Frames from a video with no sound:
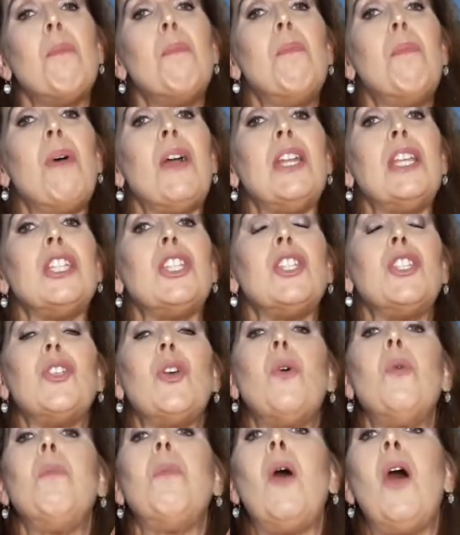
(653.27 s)
but it's
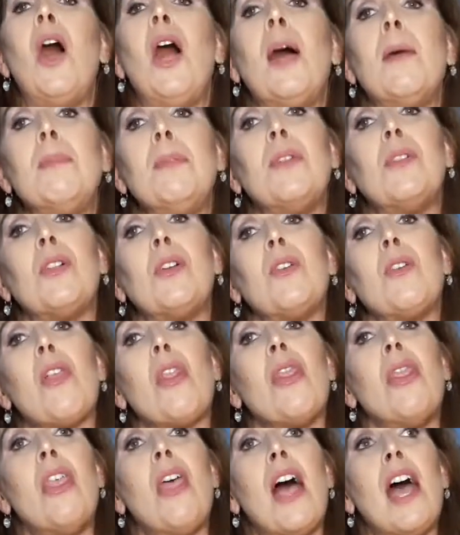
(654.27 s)
so popular
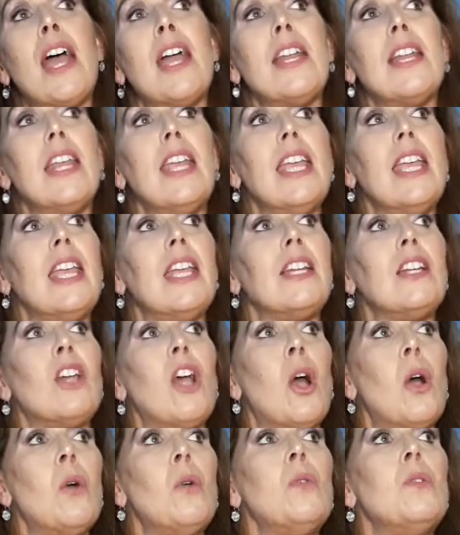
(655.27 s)
that it
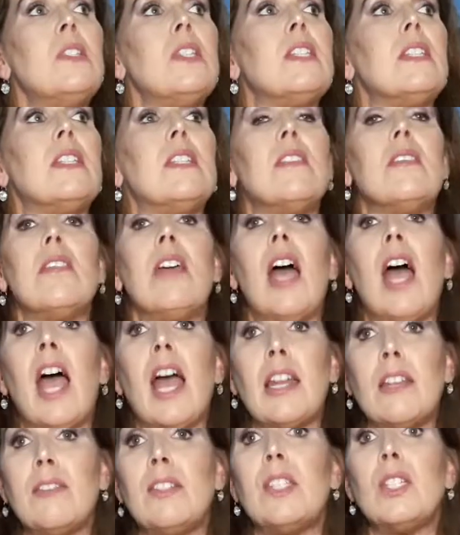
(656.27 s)
goes
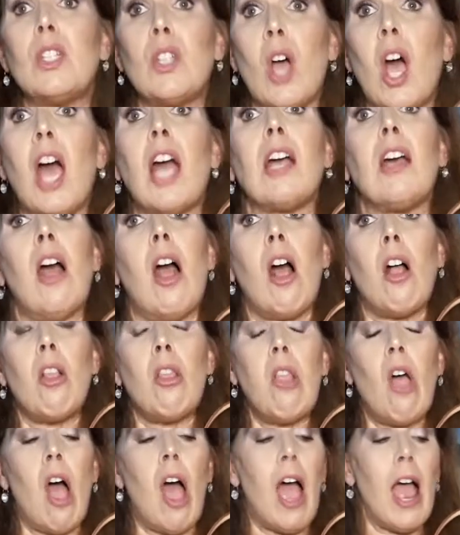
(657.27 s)
out of stock a
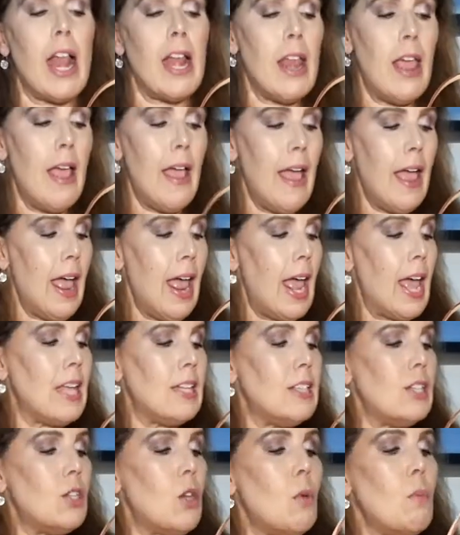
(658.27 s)
lot.
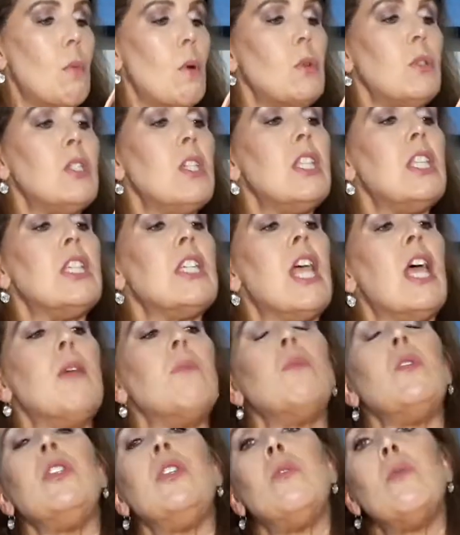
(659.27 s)
And so most of the
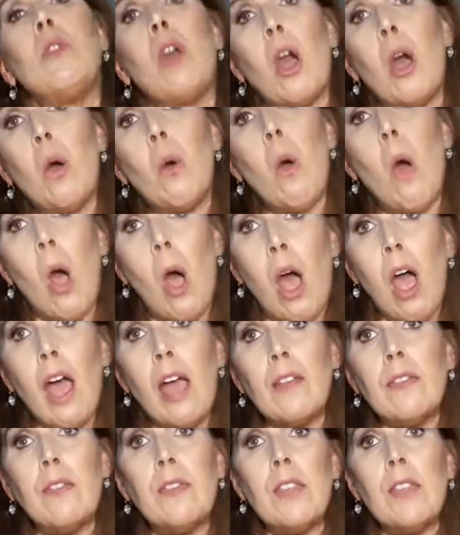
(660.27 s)
time when you go on